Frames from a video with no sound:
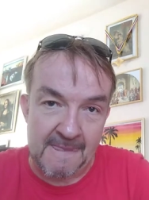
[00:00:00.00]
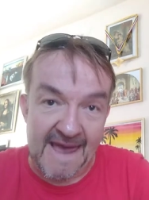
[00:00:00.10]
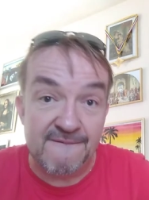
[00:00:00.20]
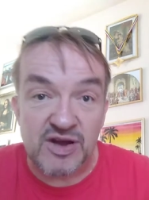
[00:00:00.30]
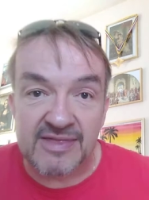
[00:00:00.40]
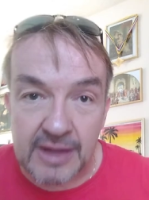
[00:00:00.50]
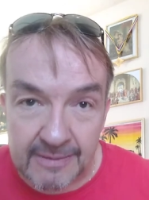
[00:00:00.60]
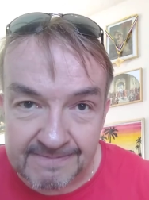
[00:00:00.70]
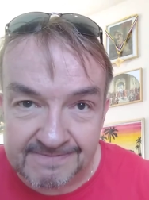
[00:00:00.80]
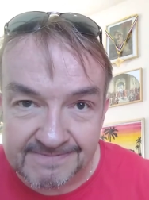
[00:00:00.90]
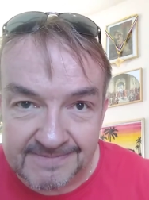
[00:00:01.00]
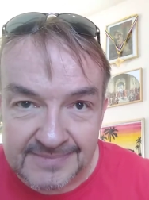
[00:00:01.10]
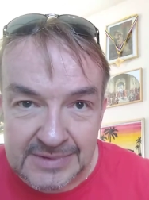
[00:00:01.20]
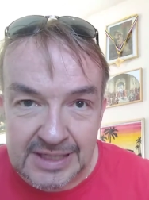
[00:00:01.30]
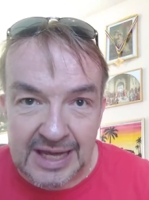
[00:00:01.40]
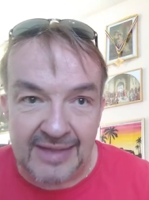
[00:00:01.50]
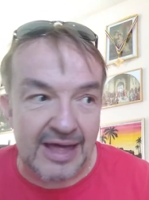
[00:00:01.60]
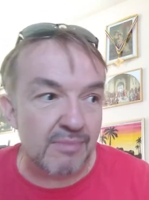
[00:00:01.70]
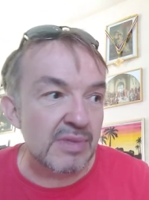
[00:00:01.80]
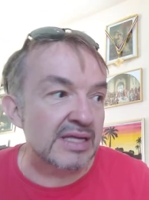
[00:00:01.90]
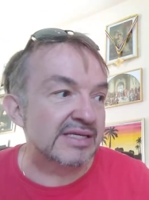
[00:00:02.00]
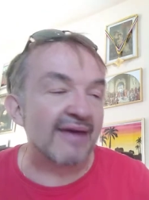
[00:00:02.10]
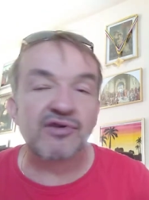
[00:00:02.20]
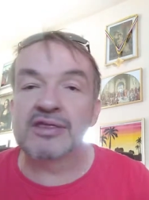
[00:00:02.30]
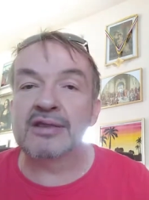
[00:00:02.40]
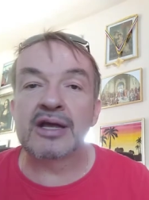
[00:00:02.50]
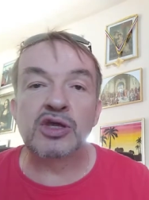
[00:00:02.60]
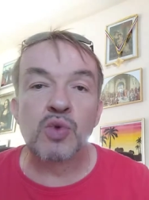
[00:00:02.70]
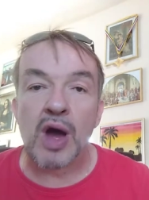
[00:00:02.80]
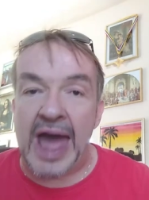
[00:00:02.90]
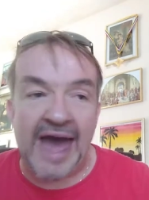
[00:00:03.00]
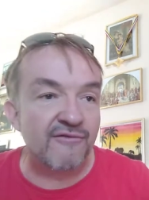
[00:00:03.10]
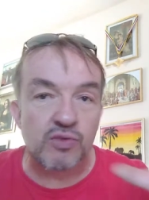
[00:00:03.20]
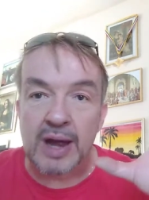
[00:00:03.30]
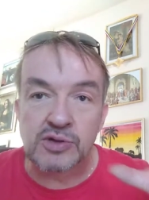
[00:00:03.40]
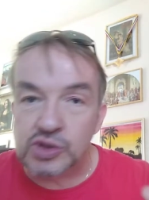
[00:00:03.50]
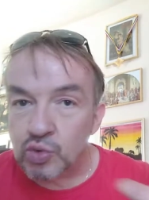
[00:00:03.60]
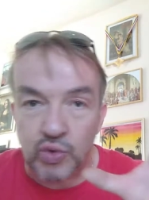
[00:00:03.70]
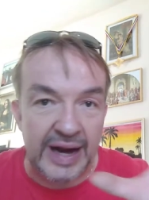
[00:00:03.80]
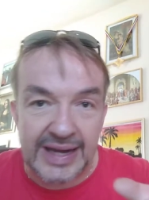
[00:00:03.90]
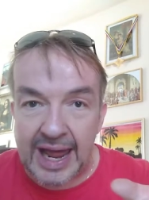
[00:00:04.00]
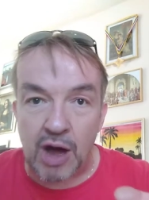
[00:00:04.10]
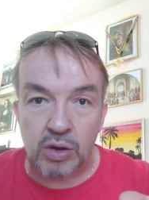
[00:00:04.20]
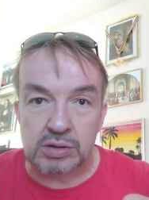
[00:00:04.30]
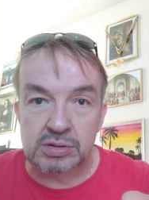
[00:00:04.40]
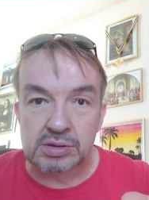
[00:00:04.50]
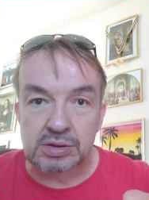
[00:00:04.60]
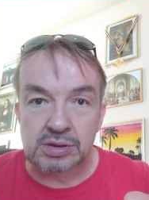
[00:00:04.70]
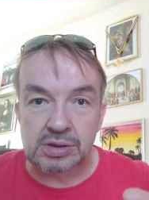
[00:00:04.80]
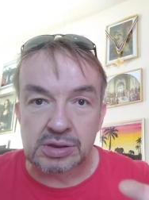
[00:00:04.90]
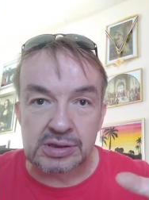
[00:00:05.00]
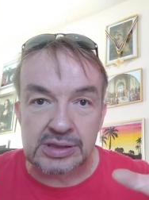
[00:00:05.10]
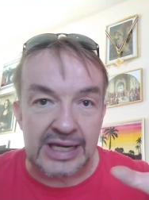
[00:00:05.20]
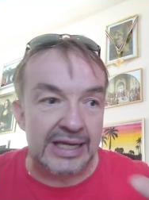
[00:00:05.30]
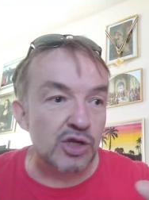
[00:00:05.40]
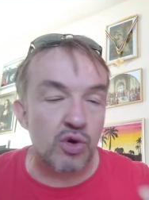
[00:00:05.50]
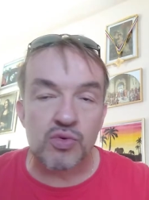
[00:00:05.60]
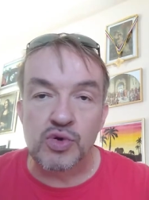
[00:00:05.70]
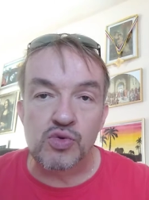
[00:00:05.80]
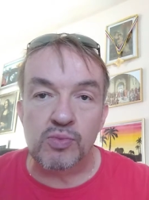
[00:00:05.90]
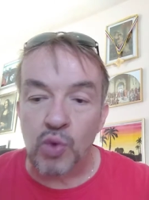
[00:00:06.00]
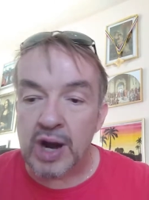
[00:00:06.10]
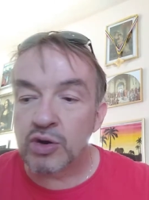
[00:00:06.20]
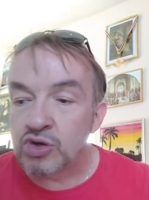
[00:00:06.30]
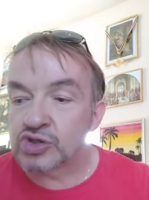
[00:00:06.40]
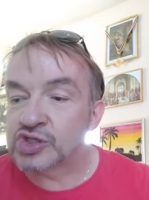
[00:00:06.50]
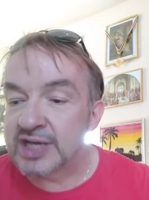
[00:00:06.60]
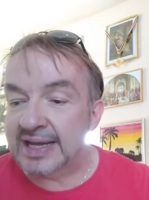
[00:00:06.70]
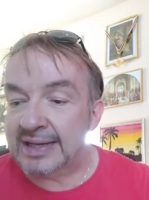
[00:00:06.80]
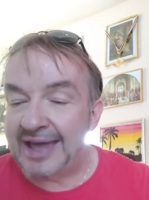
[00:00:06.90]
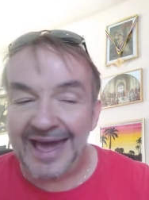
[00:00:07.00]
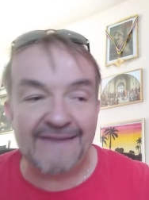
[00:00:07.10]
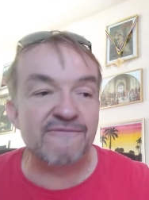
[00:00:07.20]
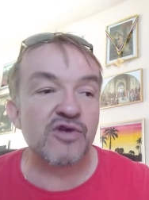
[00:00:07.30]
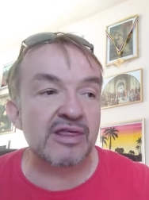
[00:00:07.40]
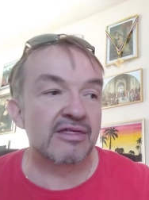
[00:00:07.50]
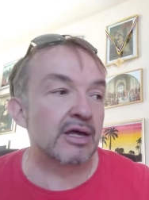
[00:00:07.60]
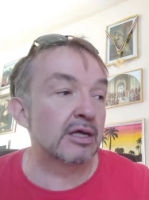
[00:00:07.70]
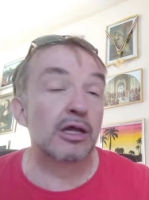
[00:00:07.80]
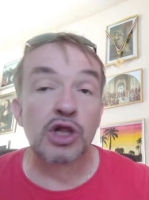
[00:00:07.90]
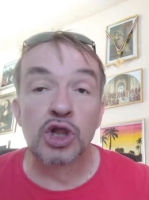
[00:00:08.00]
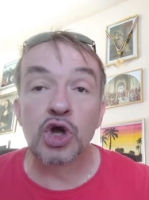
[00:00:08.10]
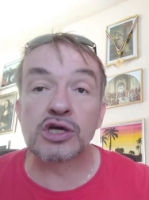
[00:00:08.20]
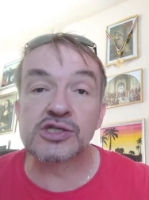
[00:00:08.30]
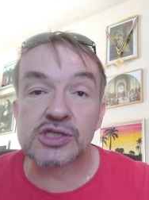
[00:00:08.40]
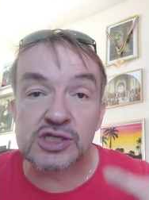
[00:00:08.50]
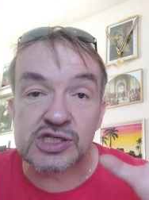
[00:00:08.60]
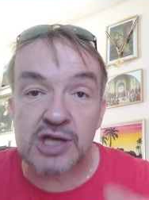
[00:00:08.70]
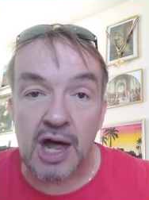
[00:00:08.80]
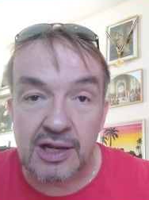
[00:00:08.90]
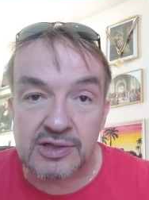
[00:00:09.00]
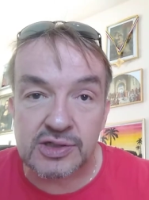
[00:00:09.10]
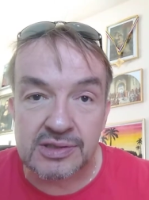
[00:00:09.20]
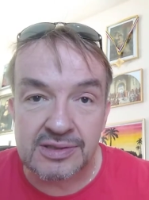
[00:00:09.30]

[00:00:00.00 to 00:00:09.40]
Everything. And that means everything that you have around you right now, in your room, where you're sitting, everything looks solid,